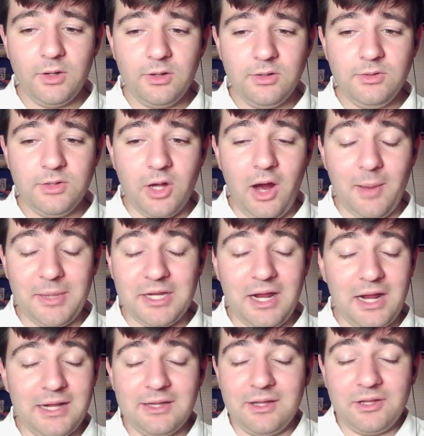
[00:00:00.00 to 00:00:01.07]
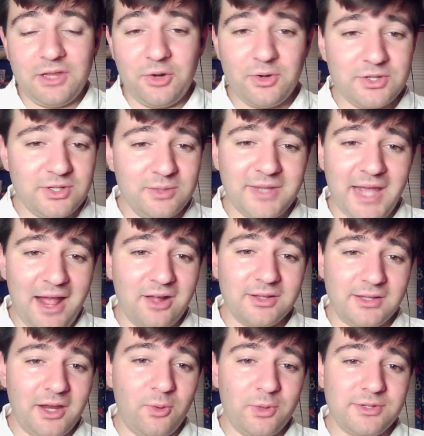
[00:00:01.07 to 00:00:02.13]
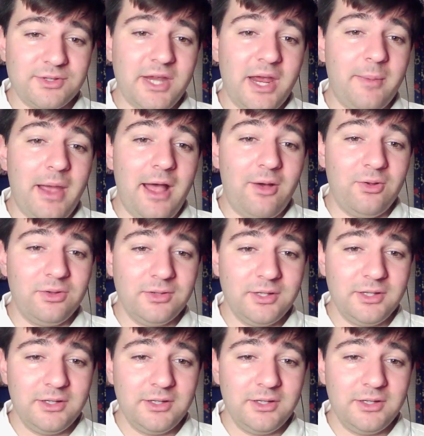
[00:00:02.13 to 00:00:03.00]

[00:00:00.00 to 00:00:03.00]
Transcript: so I mean, I, th- there is some talent there with Sam Howell.